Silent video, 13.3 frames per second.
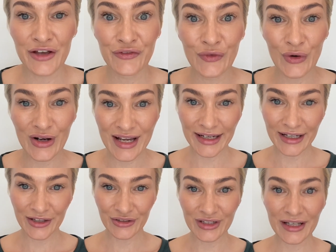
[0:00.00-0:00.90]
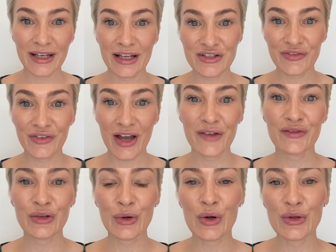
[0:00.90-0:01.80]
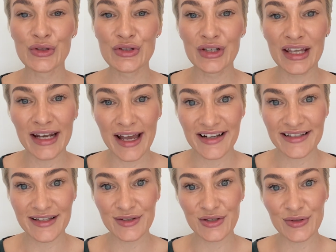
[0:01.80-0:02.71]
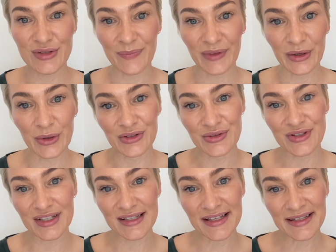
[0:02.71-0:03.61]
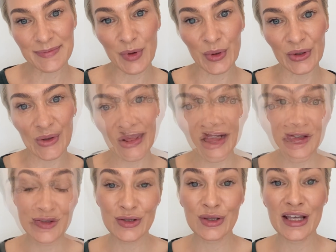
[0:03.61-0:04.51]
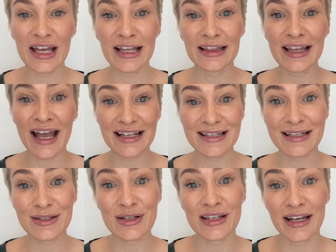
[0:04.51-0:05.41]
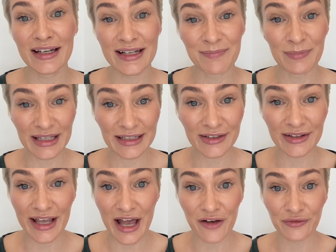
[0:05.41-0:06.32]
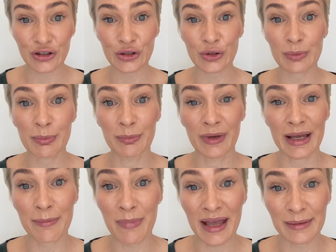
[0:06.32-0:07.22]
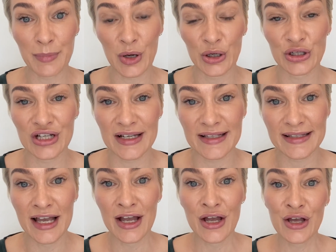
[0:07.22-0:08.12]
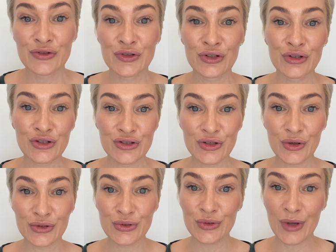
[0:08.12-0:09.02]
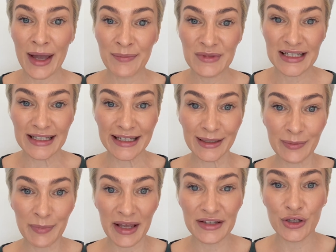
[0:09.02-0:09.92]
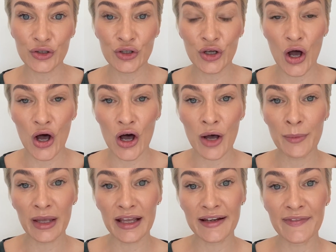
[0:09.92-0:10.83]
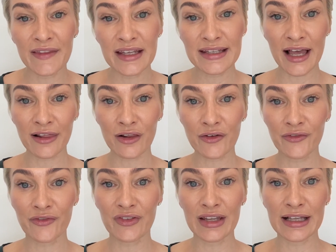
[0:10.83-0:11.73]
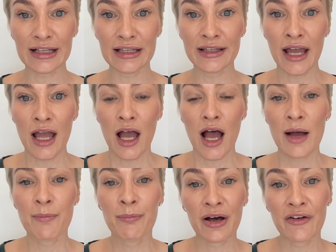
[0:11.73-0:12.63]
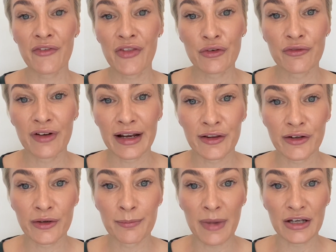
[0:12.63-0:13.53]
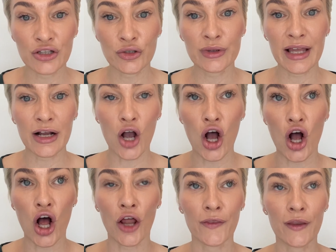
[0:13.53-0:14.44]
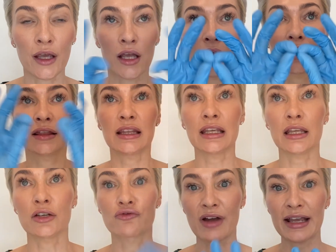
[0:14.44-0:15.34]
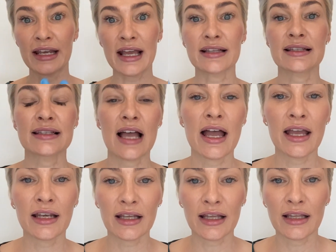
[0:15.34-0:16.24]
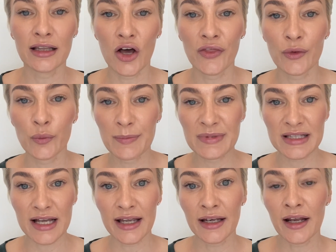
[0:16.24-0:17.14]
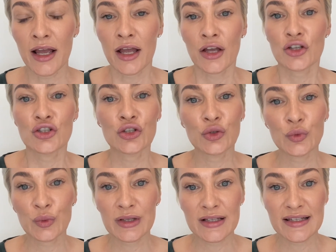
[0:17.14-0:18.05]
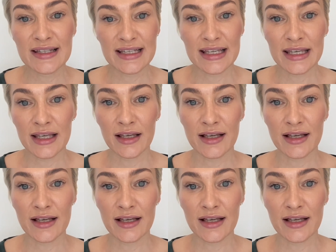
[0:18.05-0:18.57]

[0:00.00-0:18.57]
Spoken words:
for $995, you also get access to something called the Success portal. Right? So you get access to that immediately after your pen purchase. So you just go to mdneedlepen.com, and in the yellow field above the regular menu, like on the right-hand side on the website, you will see